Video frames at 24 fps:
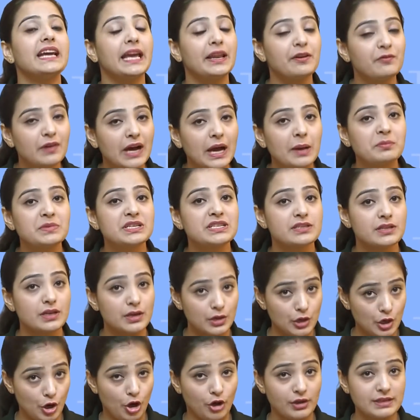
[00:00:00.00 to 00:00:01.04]
environmental
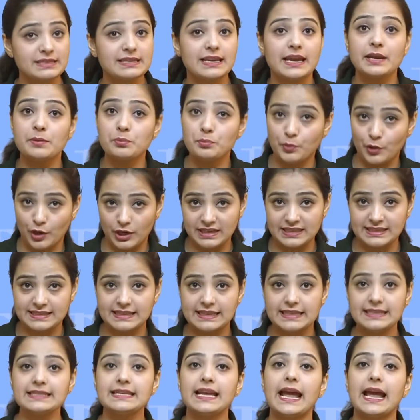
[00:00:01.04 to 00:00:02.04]
laws and policies